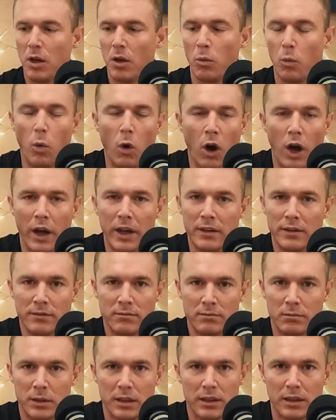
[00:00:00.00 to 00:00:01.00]

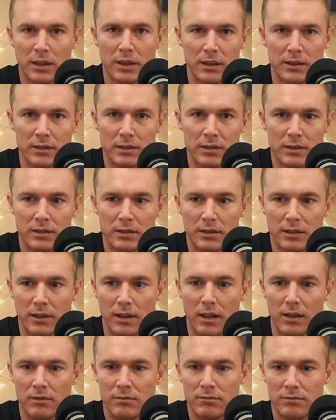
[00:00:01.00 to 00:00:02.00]
One, because,
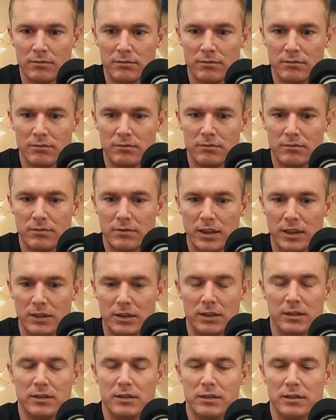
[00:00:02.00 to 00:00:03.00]
it
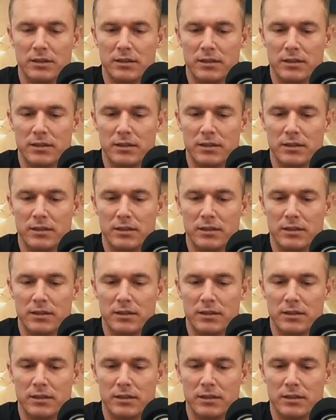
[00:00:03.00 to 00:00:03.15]
just